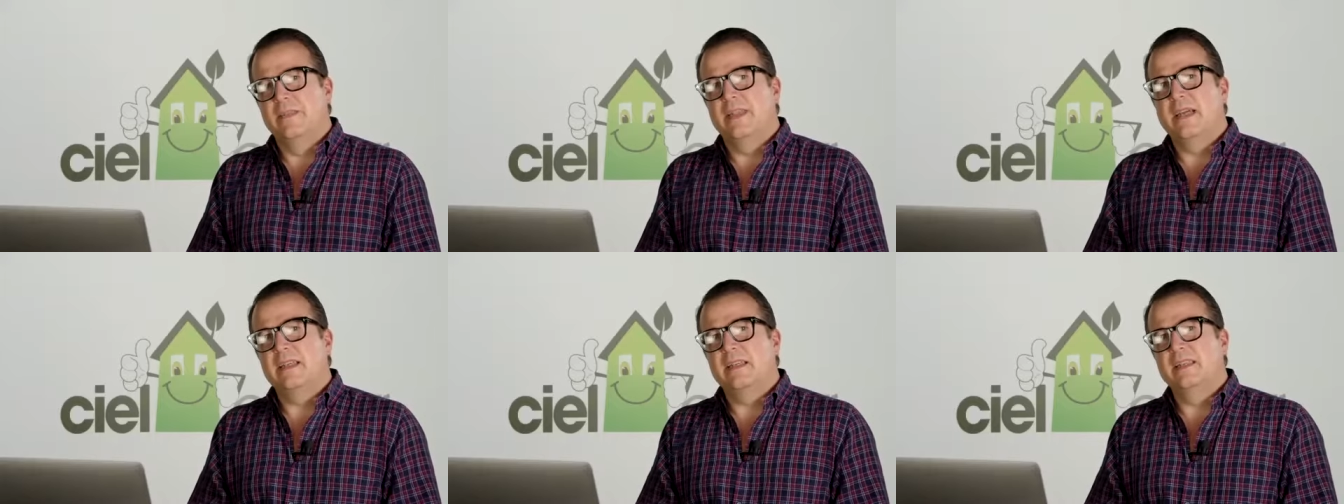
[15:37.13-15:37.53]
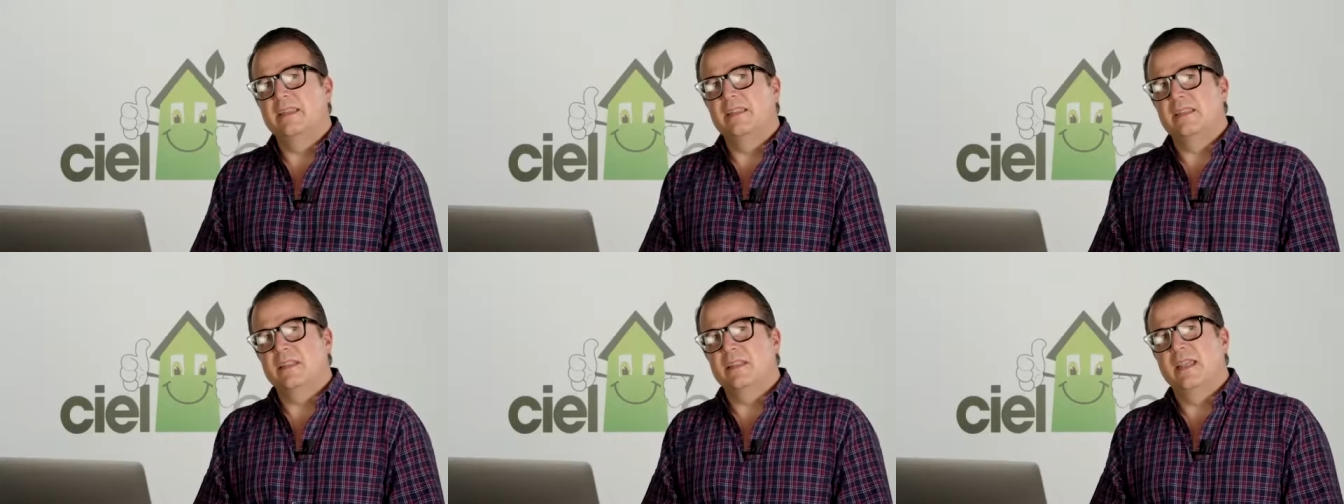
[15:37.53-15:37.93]
that
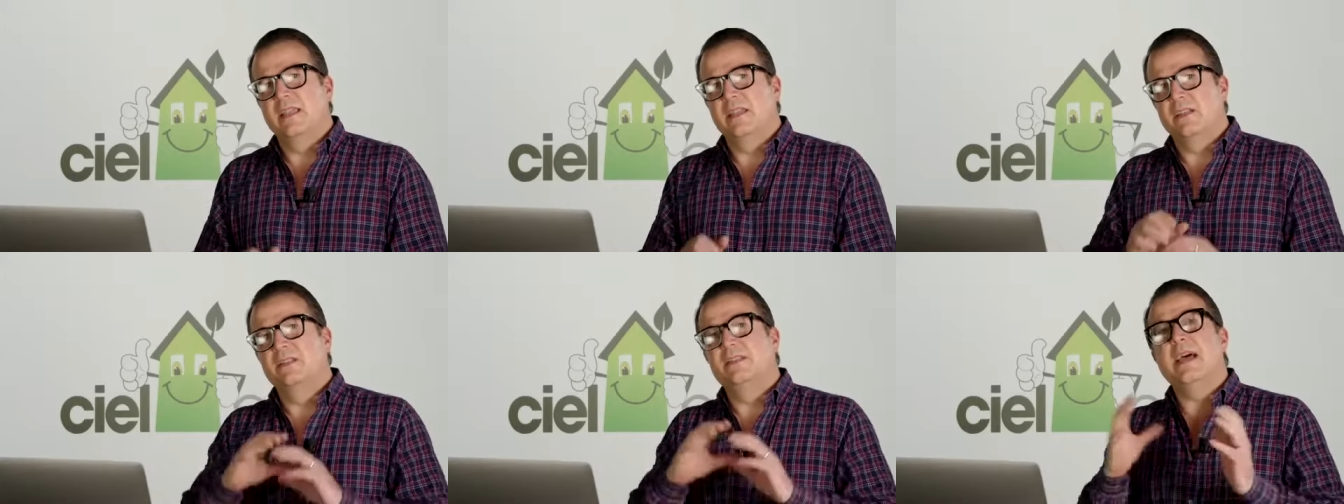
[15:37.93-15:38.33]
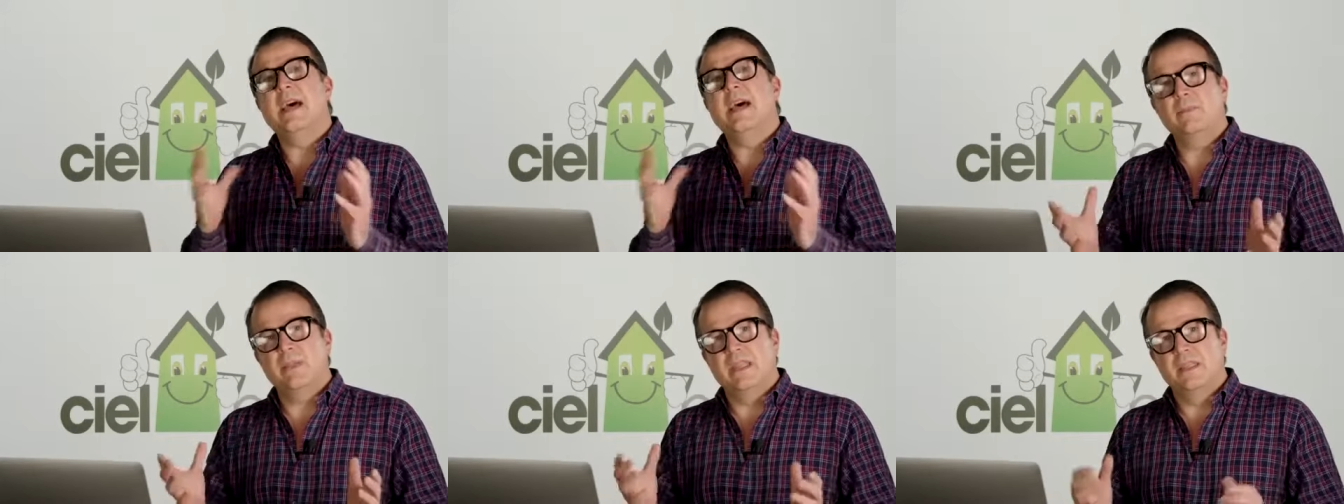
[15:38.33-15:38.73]
is a
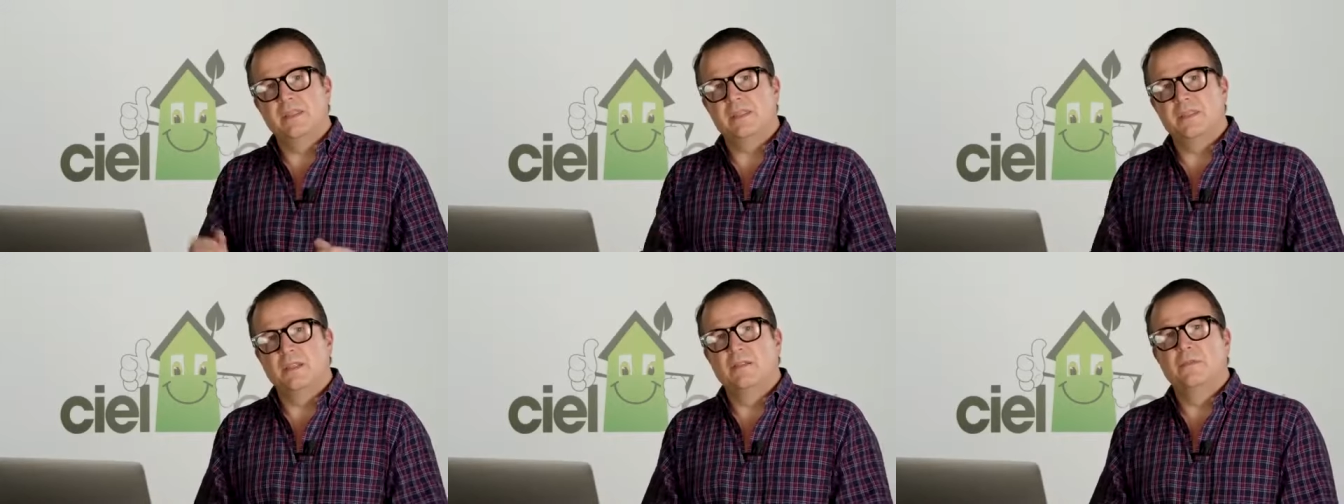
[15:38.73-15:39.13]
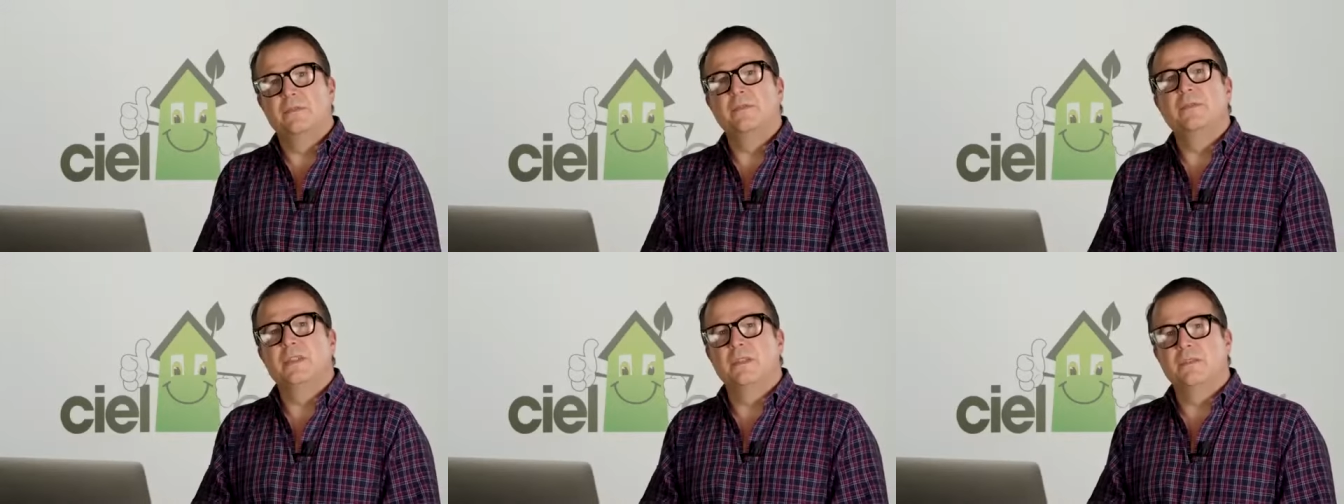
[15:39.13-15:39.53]
database of
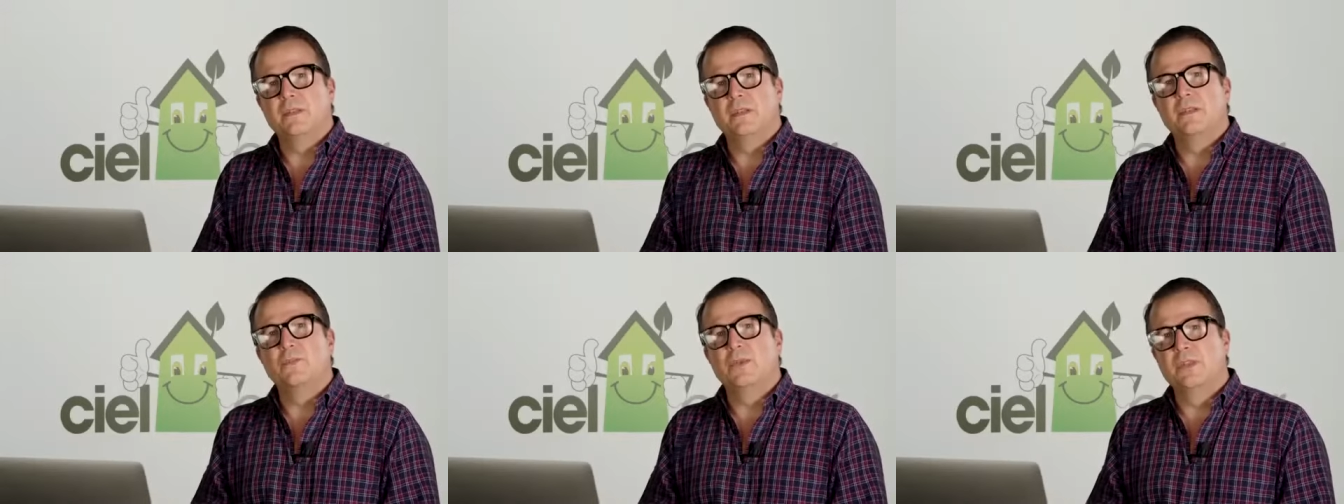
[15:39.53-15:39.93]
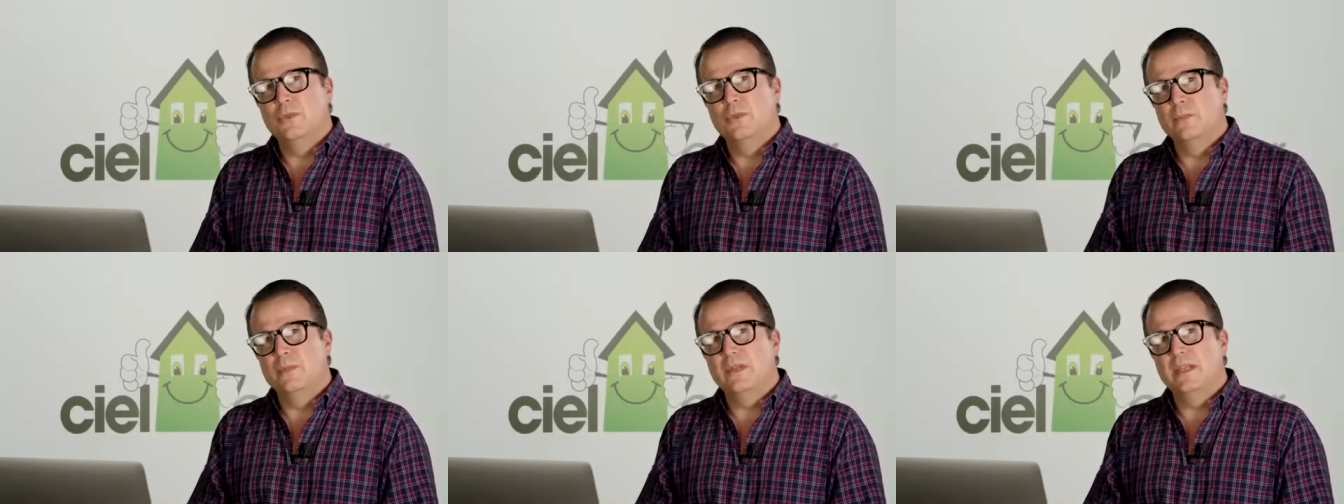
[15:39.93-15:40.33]
different
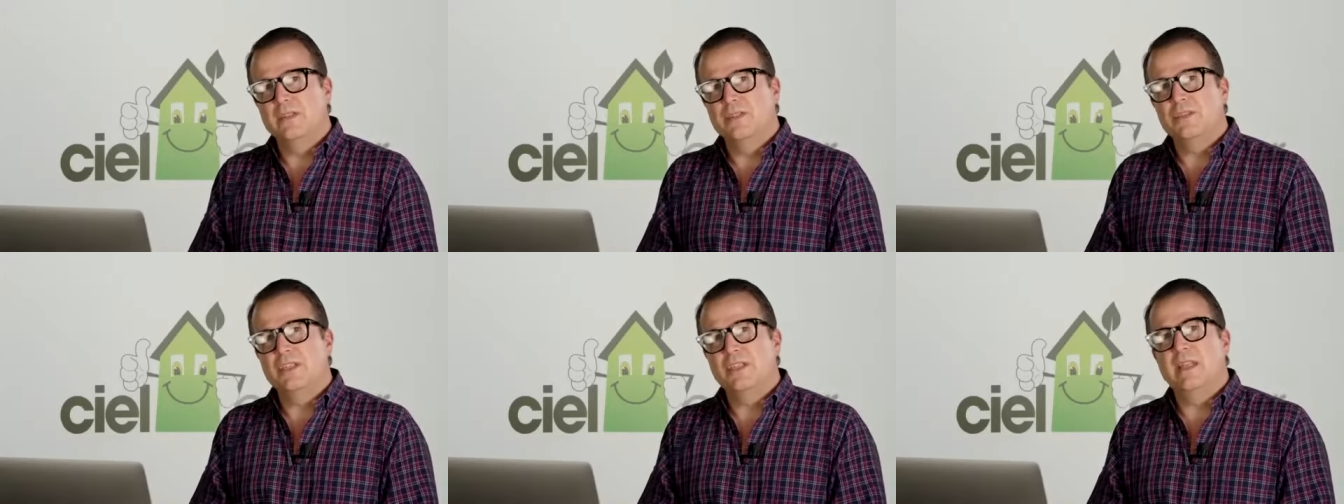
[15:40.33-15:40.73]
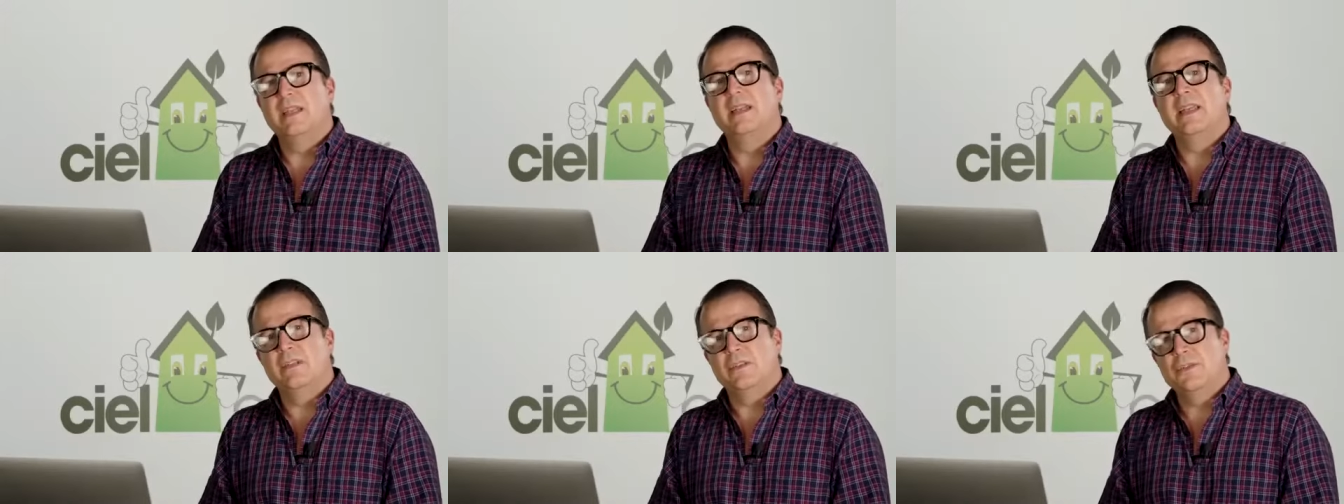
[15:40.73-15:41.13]
renewable energy and
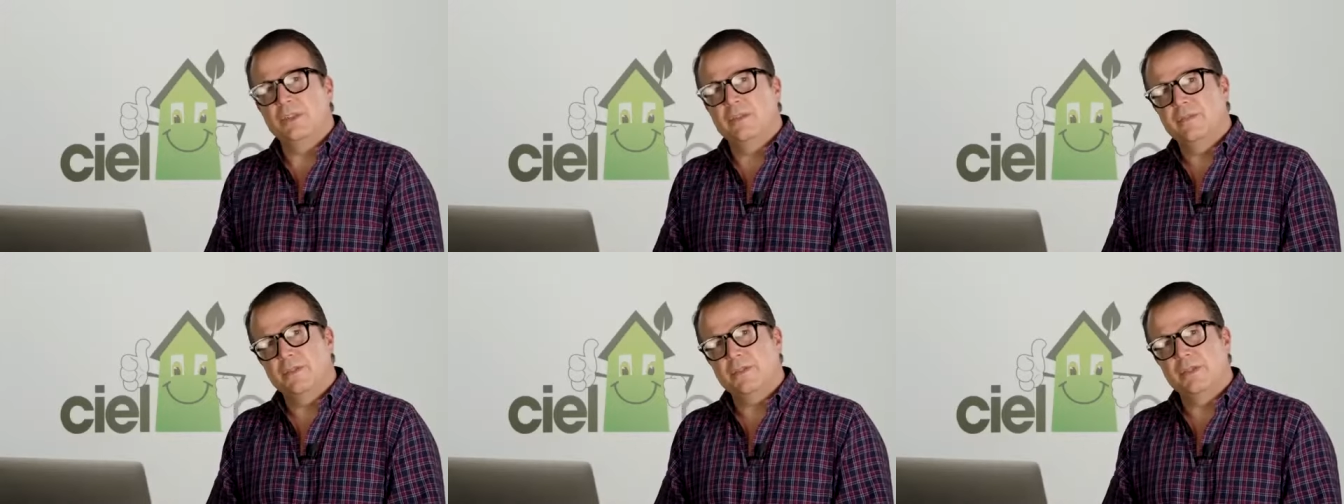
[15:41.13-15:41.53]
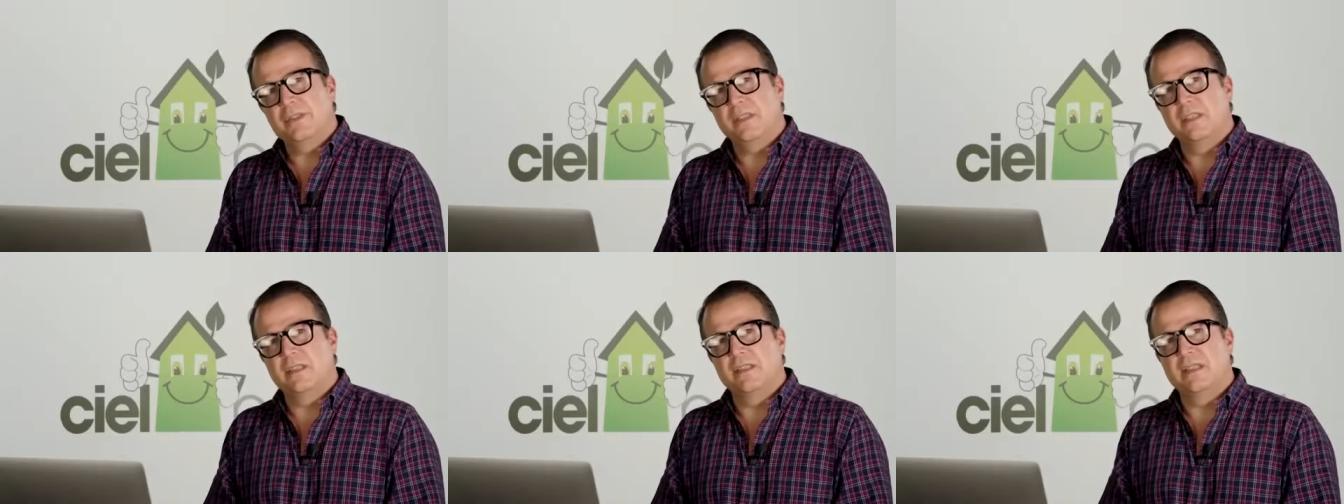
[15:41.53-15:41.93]
energy efficiency
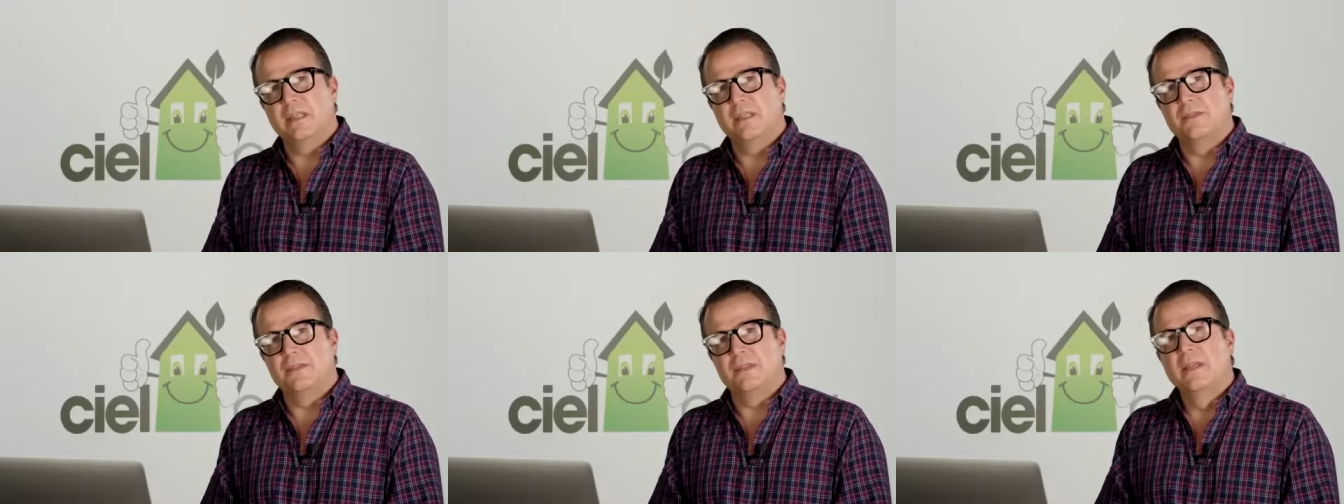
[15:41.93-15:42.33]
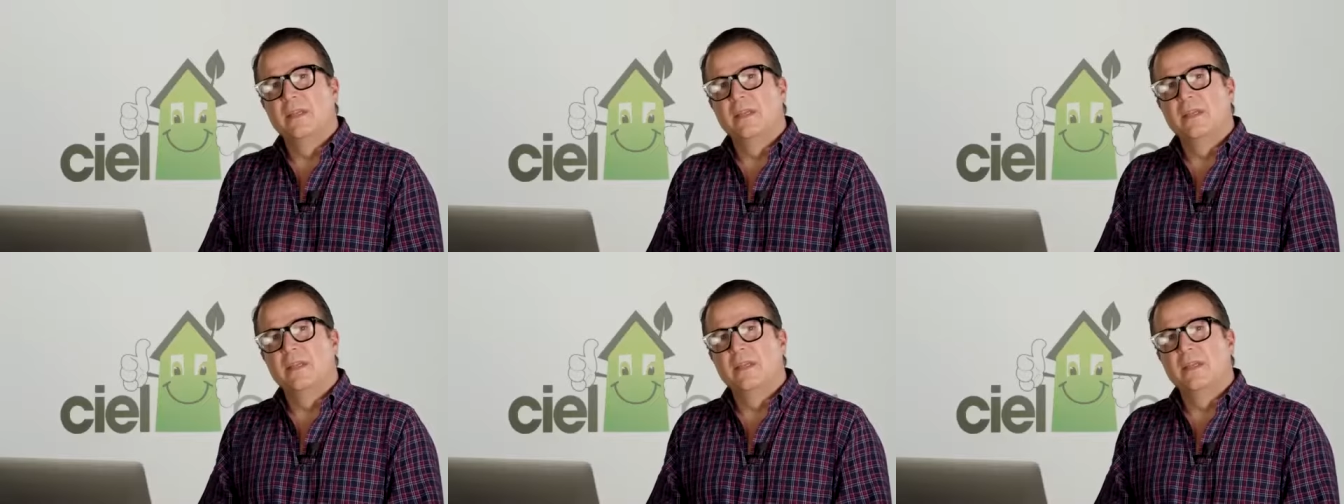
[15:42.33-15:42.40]
incentives